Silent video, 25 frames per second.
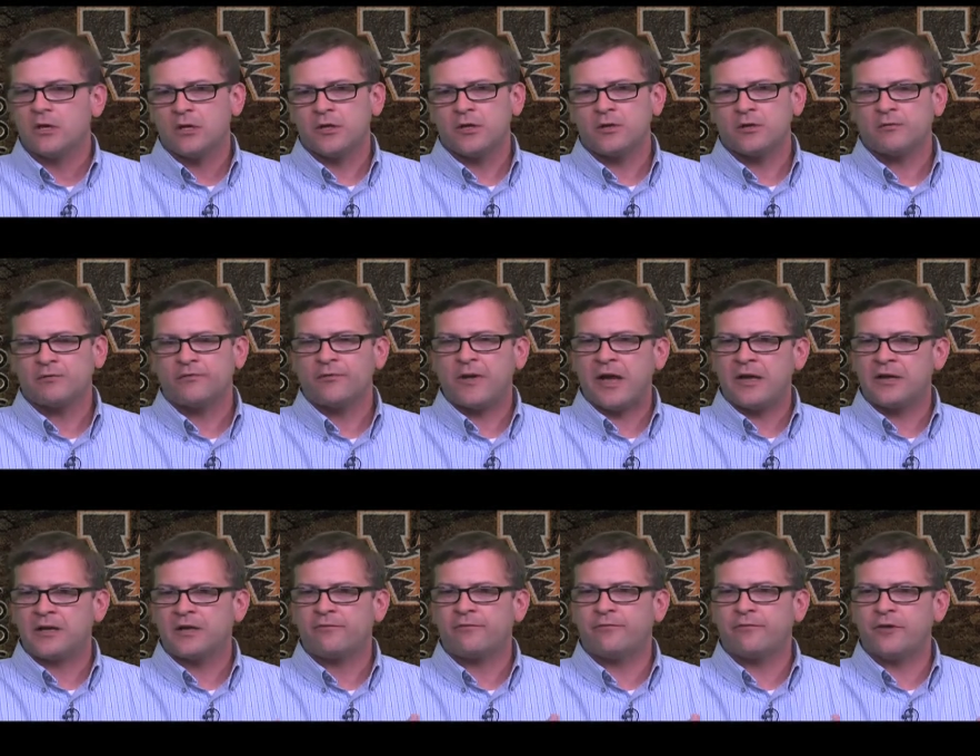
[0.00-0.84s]
you know,
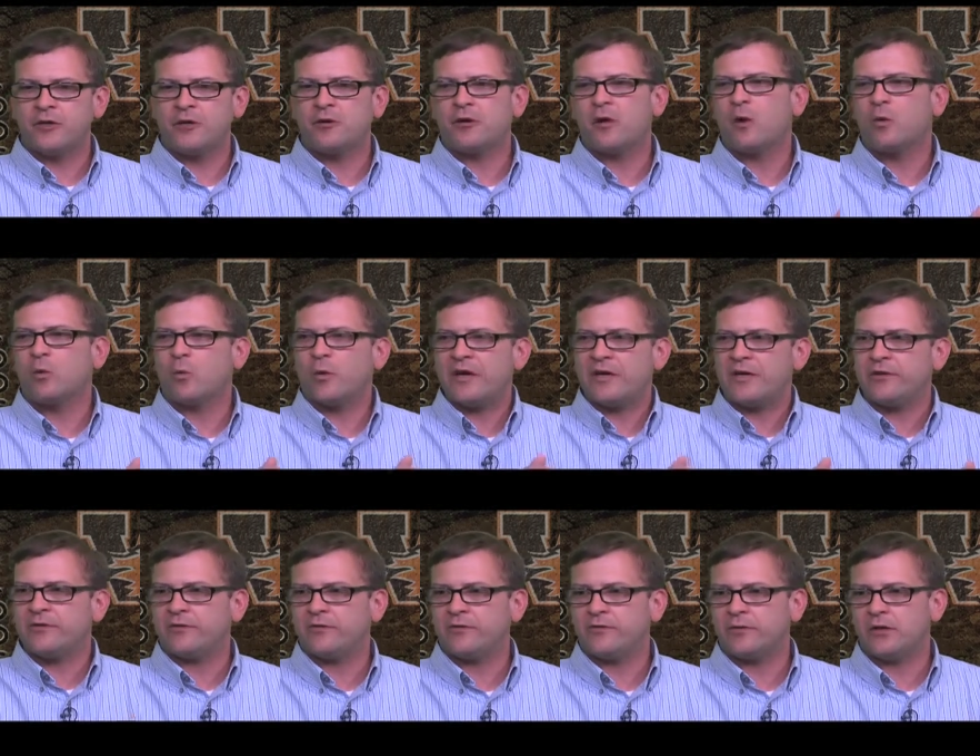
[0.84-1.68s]
find figure out
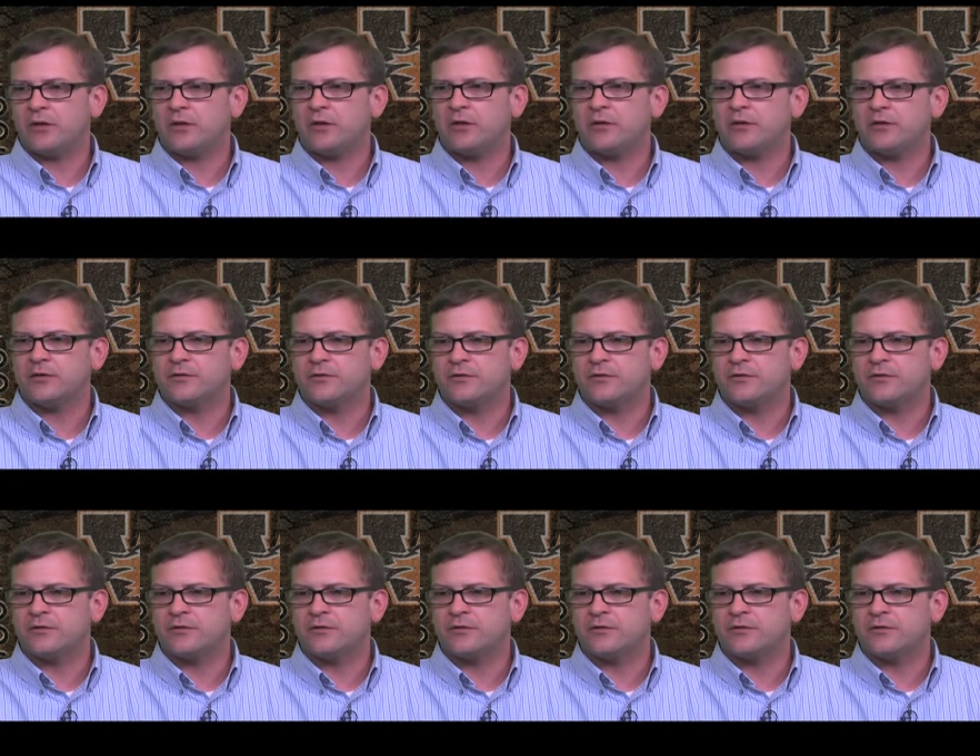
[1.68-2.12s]
ways uh,